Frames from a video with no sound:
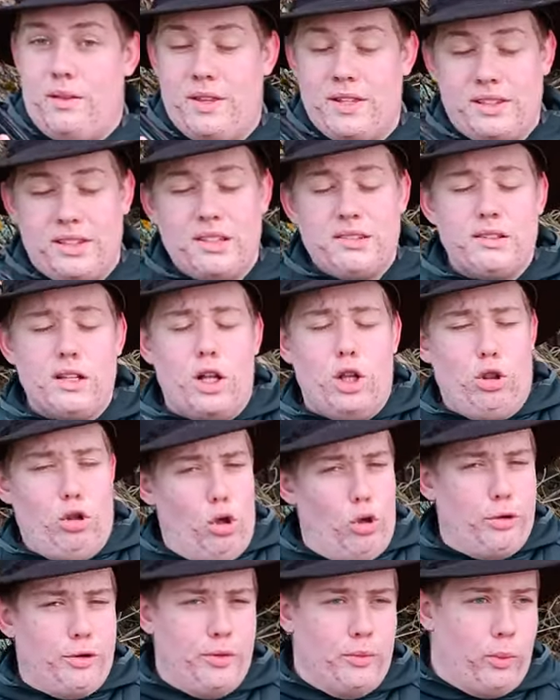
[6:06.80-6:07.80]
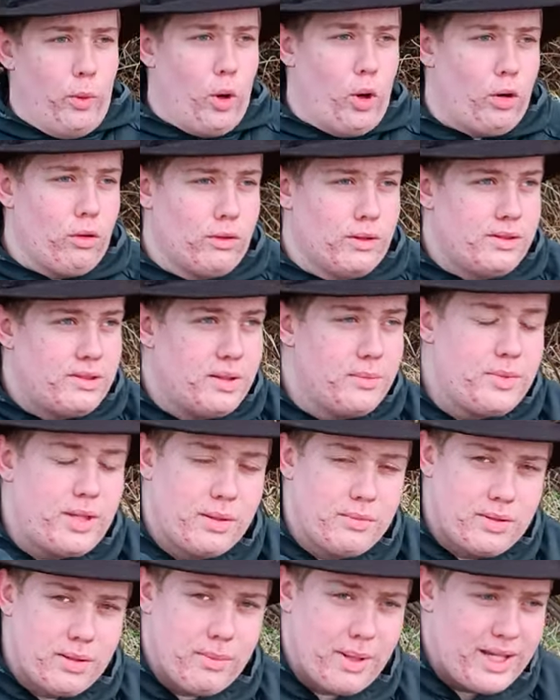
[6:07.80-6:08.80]
This isn't a lot of water, and
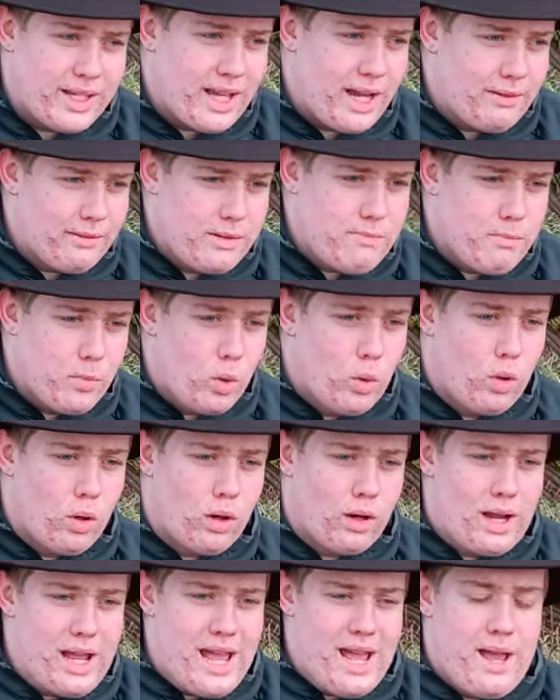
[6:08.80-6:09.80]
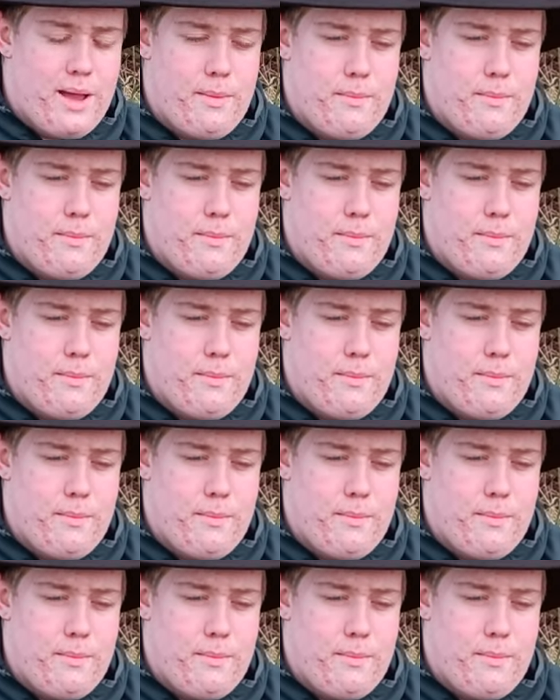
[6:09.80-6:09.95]
sometimes I might carry more.